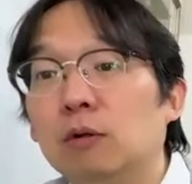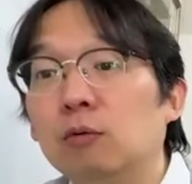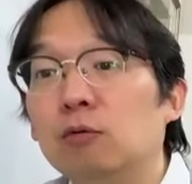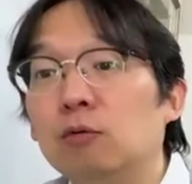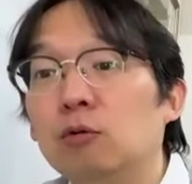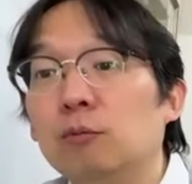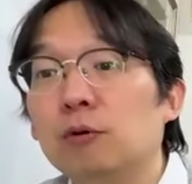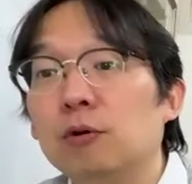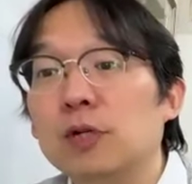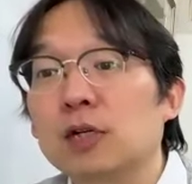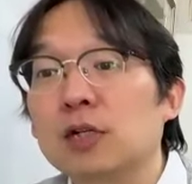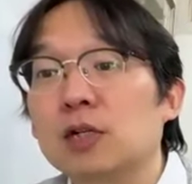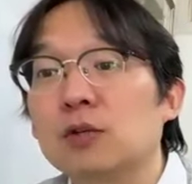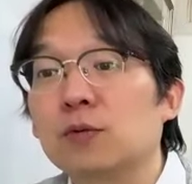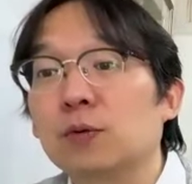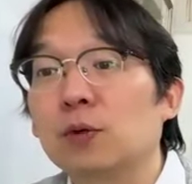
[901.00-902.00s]
Don't do
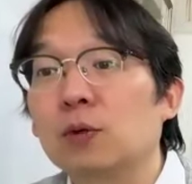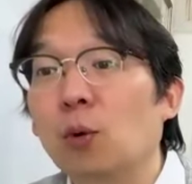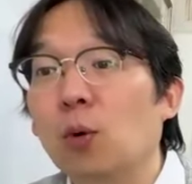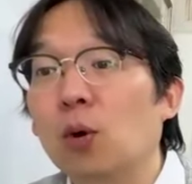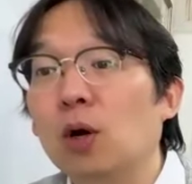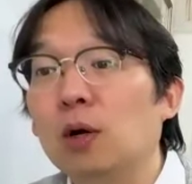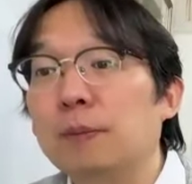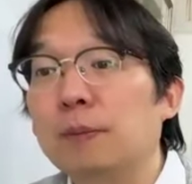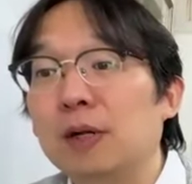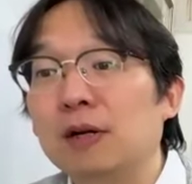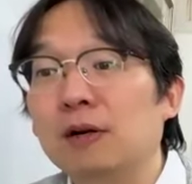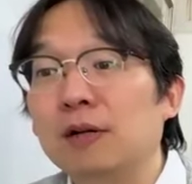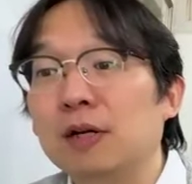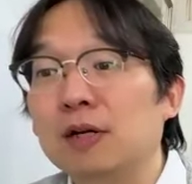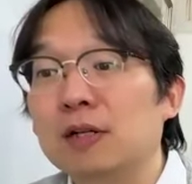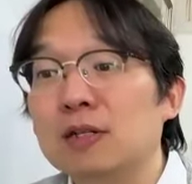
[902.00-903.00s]
projections for longer
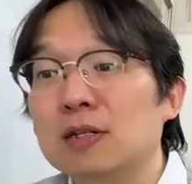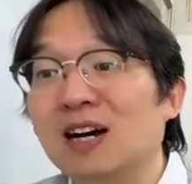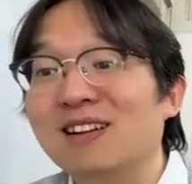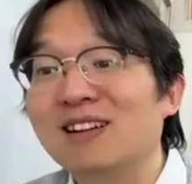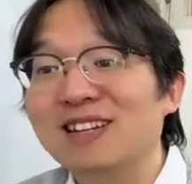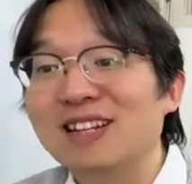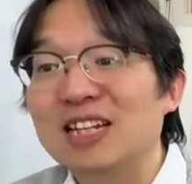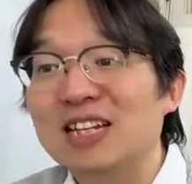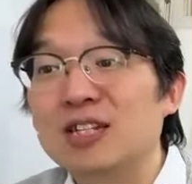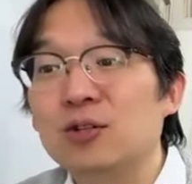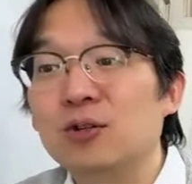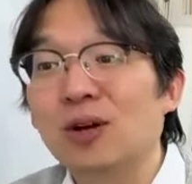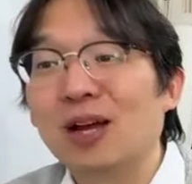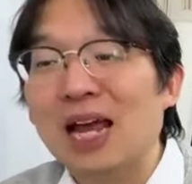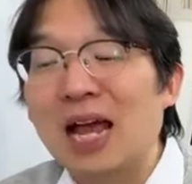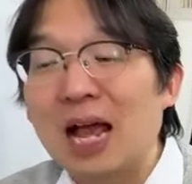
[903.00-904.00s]
periods unless you